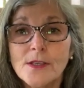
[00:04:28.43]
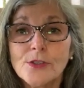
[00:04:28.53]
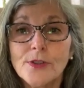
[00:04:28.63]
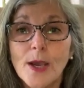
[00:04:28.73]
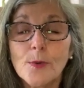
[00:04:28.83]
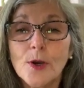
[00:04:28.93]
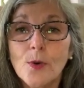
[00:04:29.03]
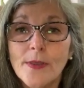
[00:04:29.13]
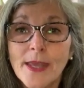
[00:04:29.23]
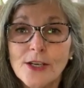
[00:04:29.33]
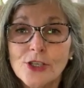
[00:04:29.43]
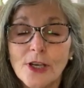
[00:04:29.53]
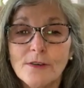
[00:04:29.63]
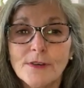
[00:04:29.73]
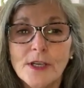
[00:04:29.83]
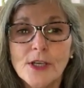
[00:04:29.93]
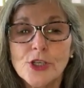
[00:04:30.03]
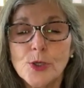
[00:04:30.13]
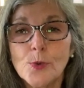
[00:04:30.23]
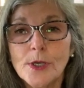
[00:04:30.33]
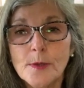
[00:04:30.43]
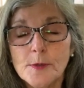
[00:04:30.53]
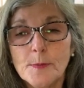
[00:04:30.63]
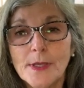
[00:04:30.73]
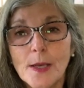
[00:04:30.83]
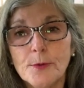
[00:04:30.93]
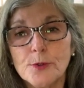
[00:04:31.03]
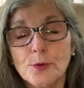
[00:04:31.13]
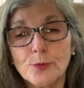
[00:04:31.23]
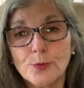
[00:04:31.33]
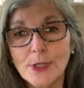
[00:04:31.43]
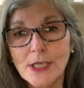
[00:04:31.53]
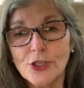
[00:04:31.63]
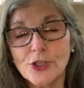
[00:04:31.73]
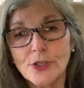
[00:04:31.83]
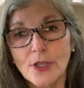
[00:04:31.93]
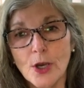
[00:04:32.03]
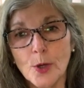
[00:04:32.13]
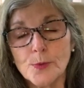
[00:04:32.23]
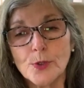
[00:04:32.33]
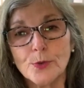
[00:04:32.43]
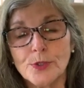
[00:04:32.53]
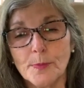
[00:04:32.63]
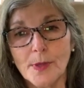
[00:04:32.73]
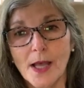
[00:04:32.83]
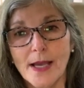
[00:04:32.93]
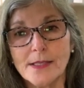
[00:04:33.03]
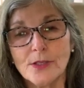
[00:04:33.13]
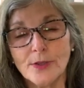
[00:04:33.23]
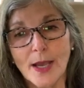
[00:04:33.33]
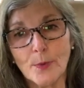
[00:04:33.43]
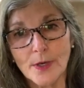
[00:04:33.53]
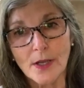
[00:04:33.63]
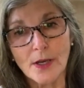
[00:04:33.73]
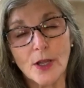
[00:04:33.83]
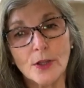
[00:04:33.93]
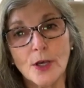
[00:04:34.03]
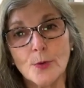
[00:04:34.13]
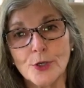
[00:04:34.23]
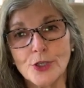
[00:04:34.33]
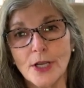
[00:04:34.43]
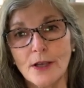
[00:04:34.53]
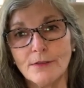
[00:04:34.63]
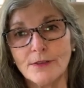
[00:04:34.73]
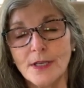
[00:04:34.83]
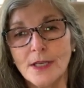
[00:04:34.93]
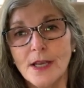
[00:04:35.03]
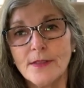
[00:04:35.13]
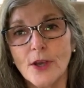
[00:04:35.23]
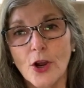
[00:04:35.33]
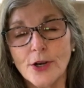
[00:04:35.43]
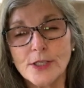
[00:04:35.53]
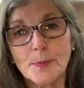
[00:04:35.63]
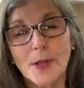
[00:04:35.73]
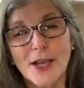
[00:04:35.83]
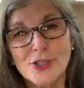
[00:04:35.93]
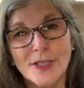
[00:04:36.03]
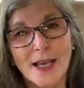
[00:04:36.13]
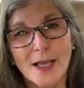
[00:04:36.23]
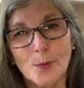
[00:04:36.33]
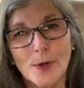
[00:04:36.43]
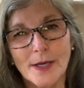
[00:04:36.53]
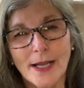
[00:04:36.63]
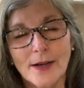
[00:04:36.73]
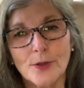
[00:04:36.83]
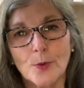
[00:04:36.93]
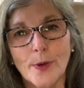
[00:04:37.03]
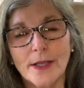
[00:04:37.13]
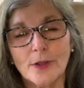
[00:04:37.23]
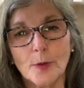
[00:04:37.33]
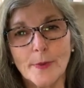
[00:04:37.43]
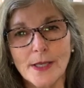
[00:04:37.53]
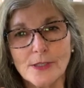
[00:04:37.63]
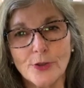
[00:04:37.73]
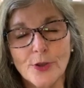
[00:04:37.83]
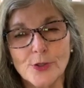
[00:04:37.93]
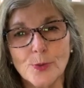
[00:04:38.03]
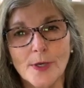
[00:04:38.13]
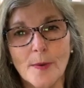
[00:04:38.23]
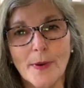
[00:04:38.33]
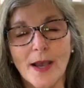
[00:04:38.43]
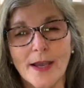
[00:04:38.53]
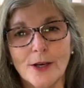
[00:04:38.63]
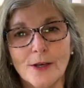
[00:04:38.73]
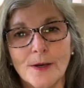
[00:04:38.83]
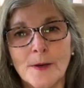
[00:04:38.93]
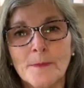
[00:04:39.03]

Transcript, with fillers: So that will go on that shelf. She wanted them to be able to reach the homeschool supplies, so that went on a lower shelf. The art supplies she kind of wanted out of their way a little bit, so those went up higher.